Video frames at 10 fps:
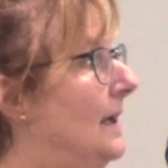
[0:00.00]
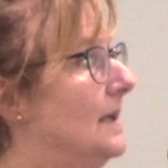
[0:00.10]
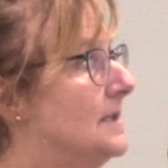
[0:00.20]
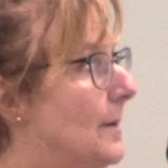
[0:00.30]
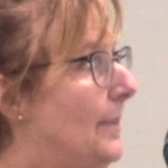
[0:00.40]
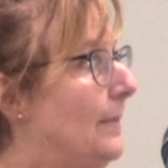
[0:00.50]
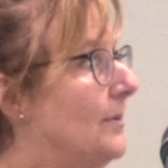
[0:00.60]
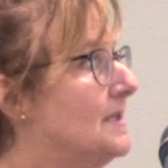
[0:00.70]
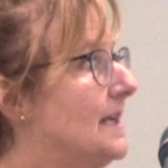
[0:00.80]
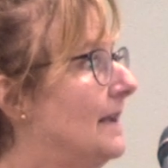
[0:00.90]
Some people
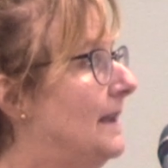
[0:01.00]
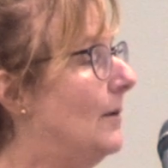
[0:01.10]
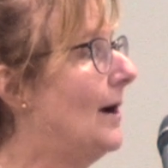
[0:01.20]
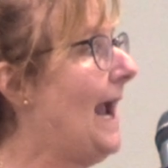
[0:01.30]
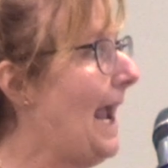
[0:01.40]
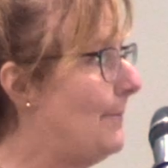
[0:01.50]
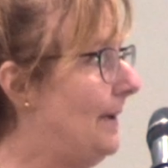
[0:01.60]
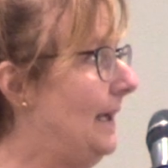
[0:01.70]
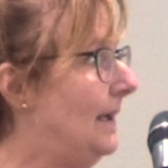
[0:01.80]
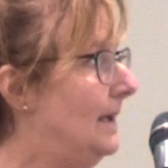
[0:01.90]
said they were
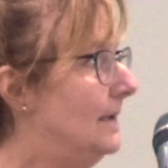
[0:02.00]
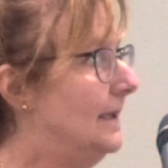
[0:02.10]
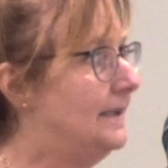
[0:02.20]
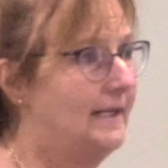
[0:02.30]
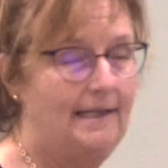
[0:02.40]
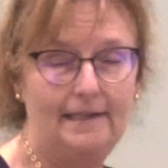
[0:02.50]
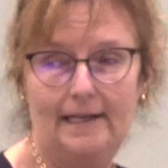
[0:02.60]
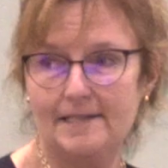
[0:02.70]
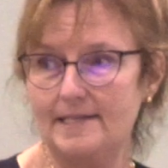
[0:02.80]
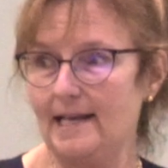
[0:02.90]
happy that they didn't
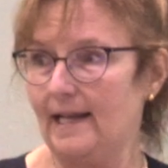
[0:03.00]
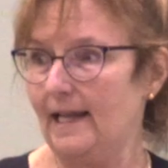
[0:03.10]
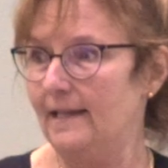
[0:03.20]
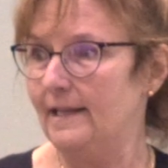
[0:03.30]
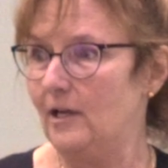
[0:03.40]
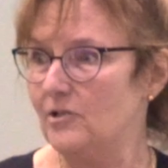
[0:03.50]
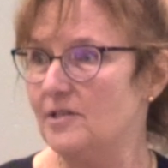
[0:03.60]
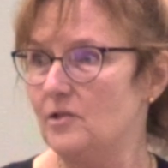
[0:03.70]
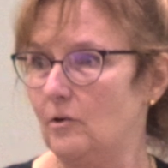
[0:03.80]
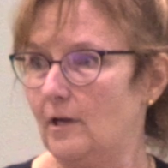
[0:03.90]
get sick and they could
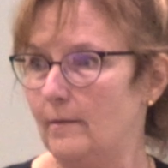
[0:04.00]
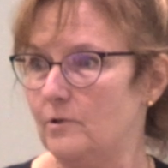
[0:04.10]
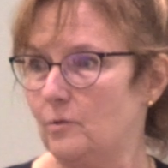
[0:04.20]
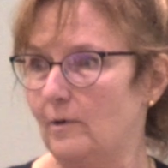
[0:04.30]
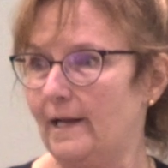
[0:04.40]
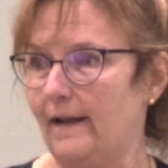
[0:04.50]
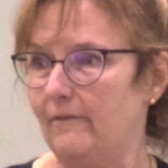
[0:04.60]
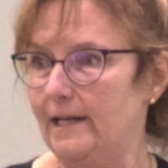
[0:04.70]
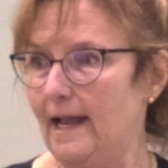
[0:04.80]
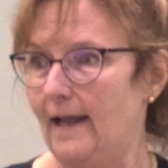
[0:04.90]
still come to work
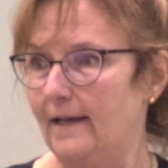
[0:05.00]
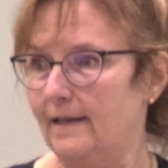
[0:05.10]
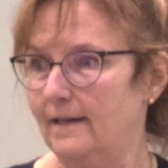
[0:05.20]
every day.